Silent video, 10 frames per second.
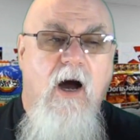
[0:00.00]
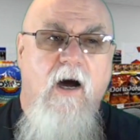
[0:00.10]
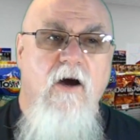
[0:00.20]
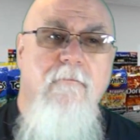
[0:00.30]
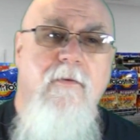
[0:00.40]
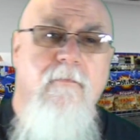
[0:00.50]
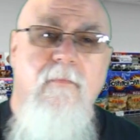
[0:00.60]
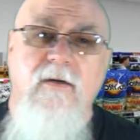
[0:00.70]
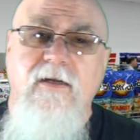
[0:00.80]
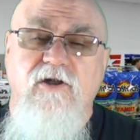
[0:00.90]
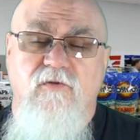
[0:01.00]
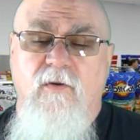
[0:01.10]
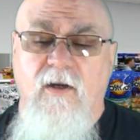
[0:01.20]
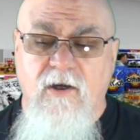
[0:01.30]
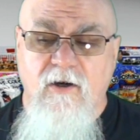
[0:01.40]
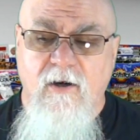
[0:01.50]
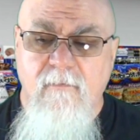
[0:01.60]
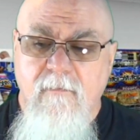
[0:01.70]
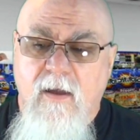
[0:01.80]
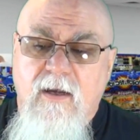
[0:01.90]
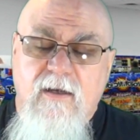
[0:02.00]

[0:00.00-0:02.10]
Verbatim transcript: I hope your Monday's really good.